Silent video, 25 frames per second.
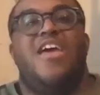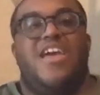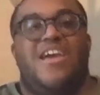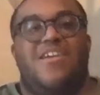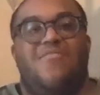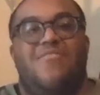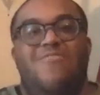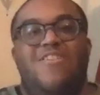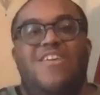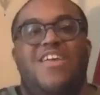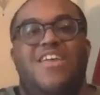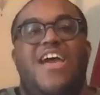
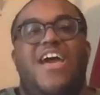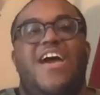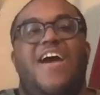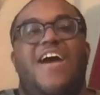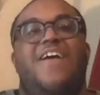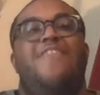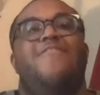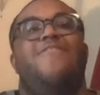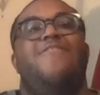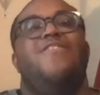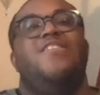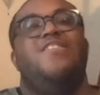And we
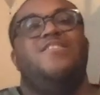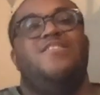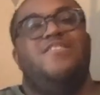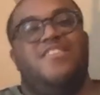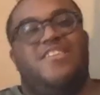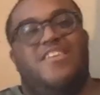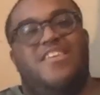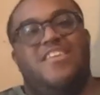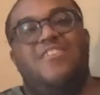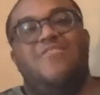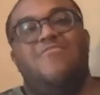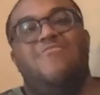have the
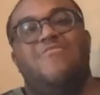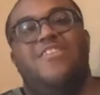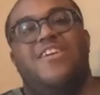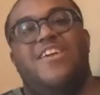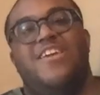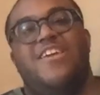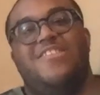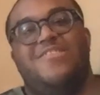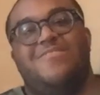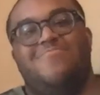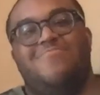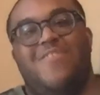
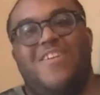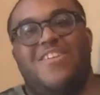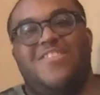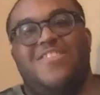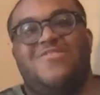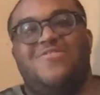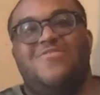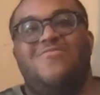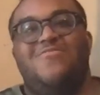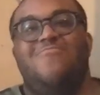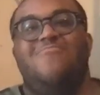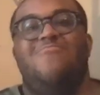Q&A
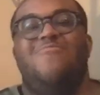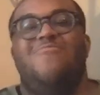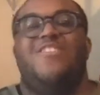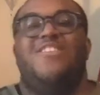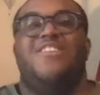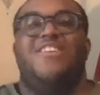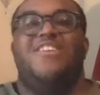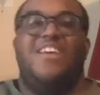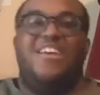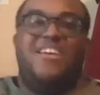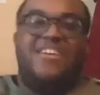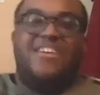special
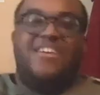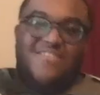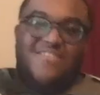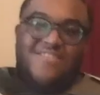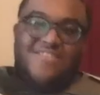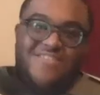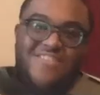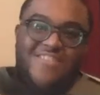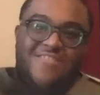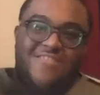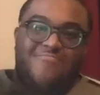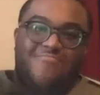with
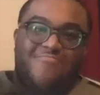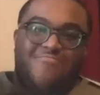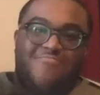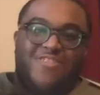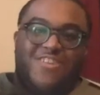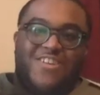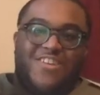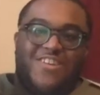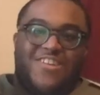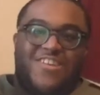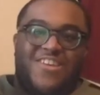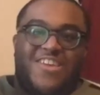
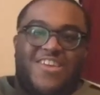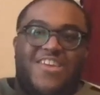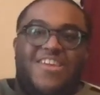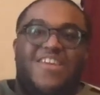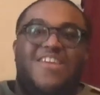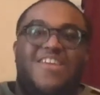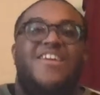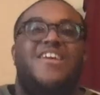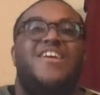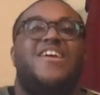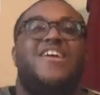Zippkey.